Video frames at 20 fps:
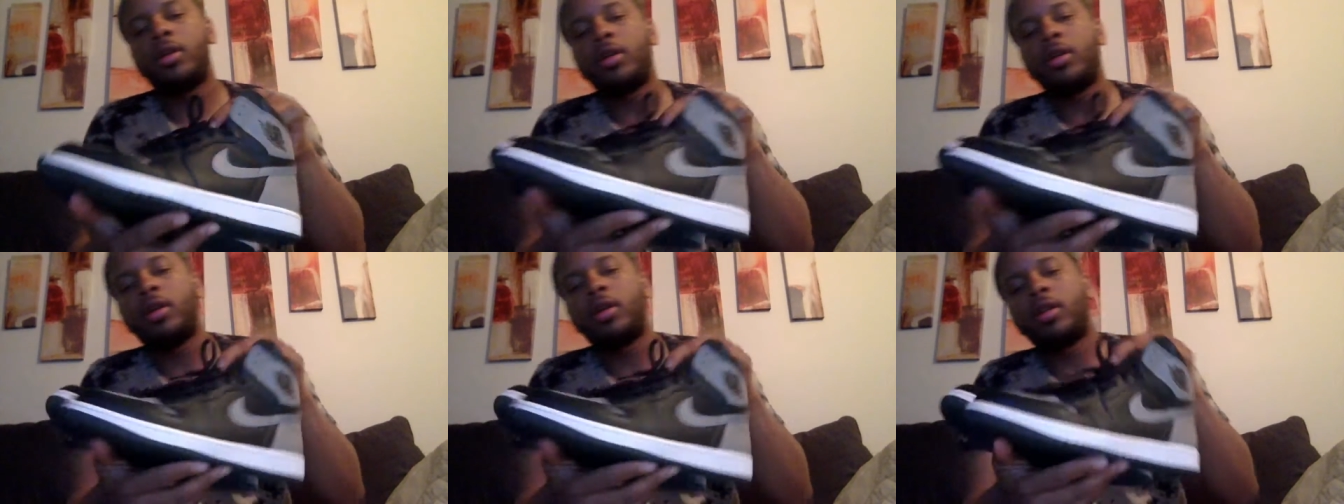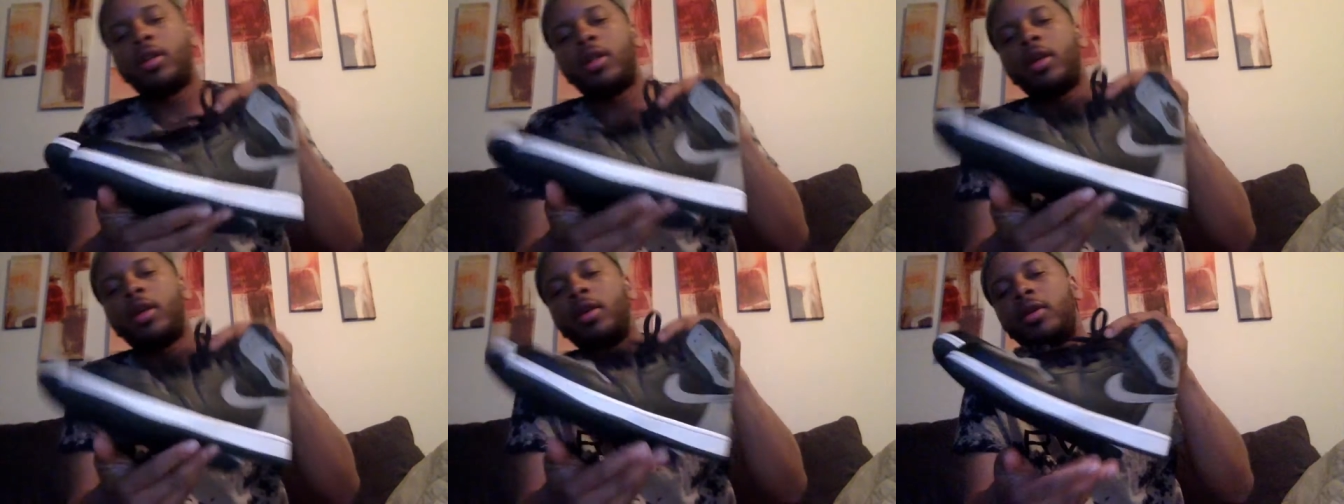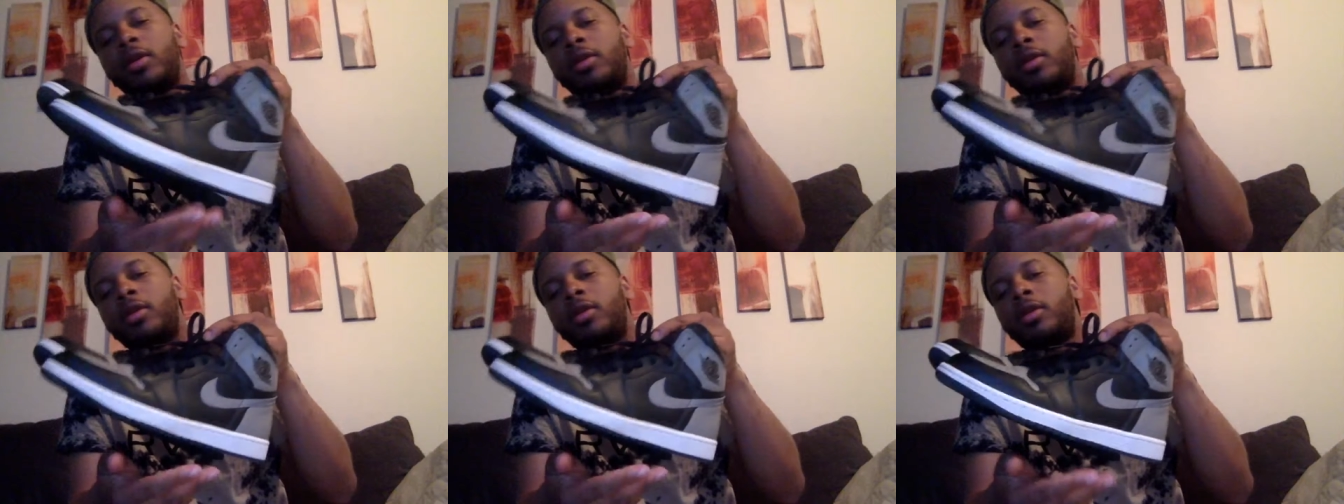And like
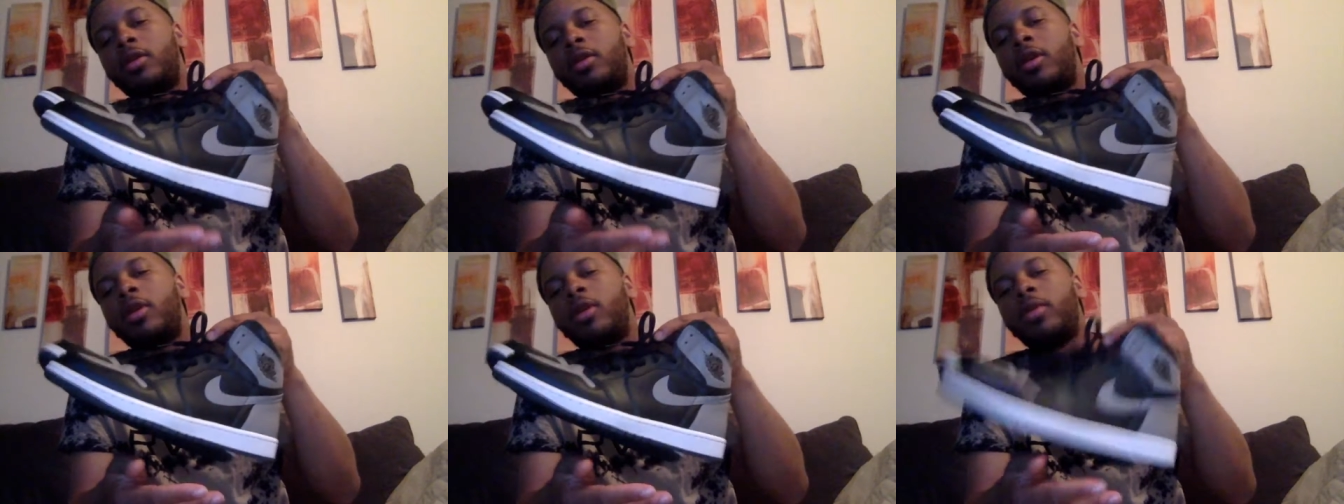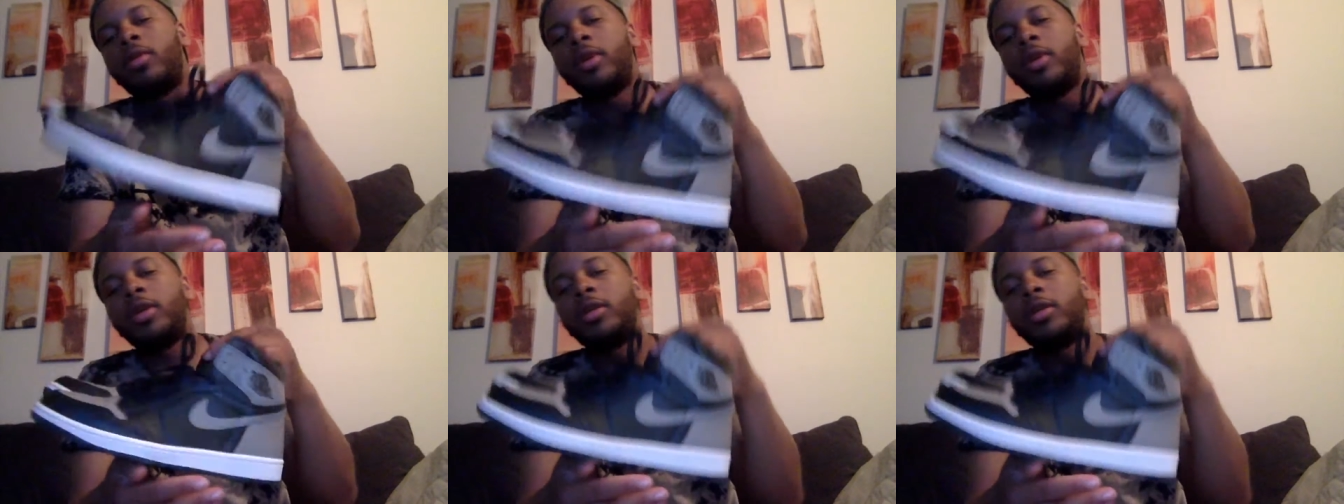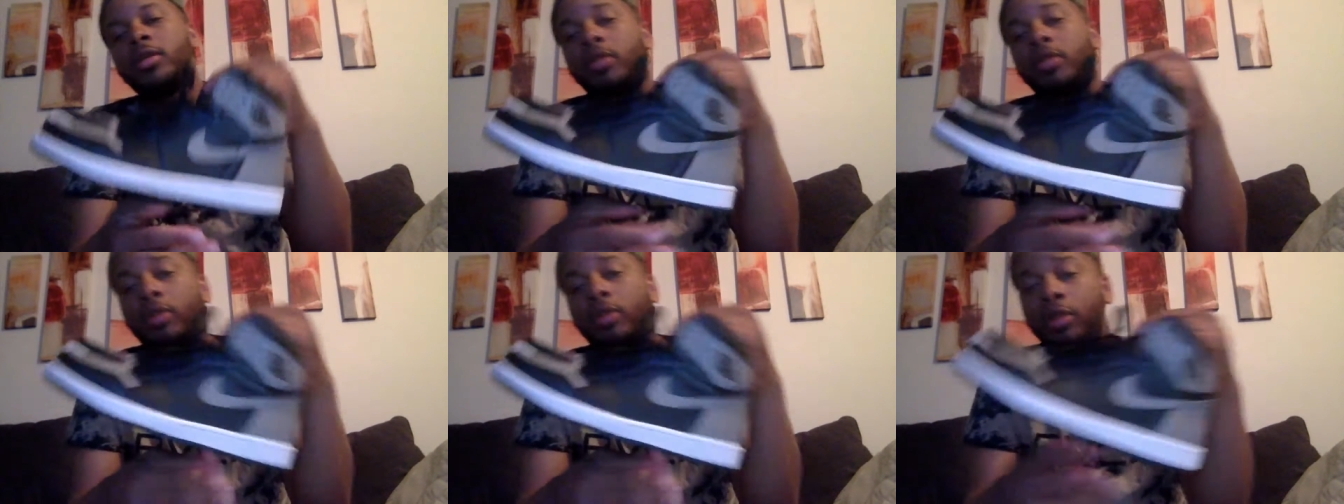
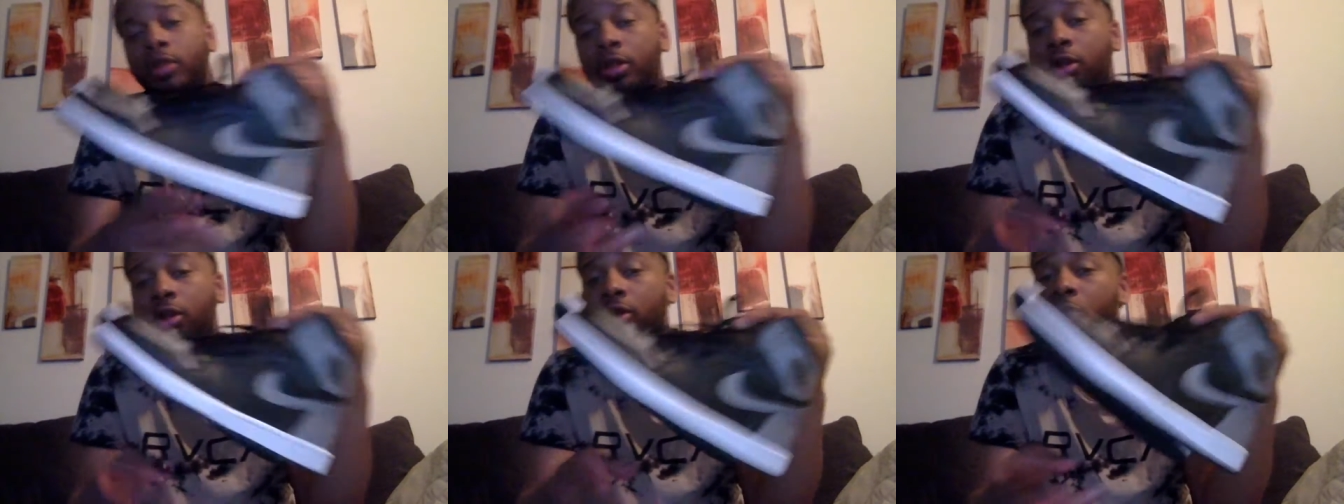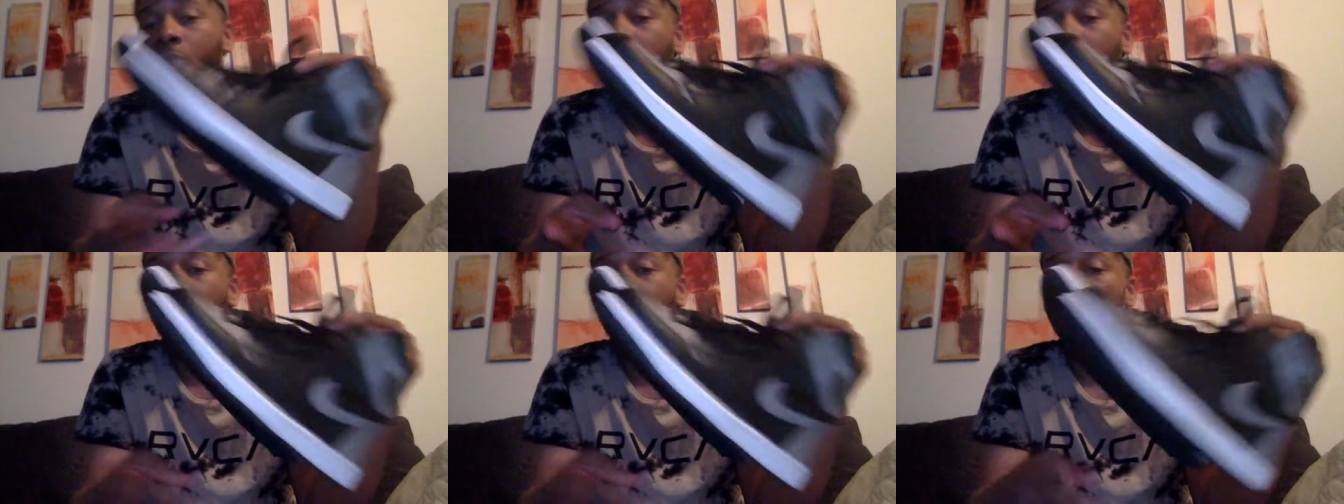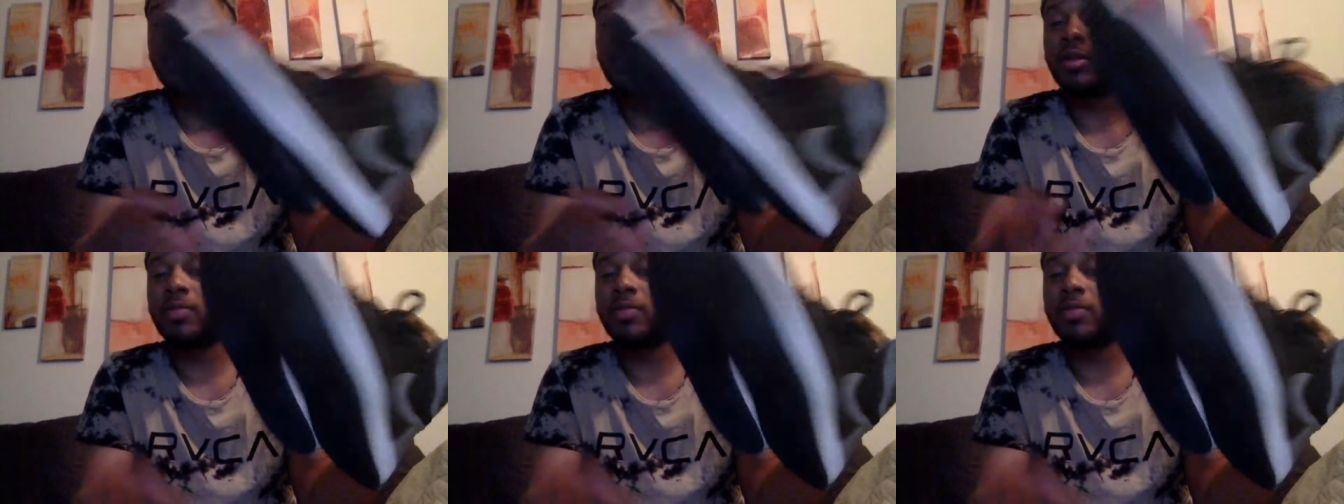always, Dino Wesson.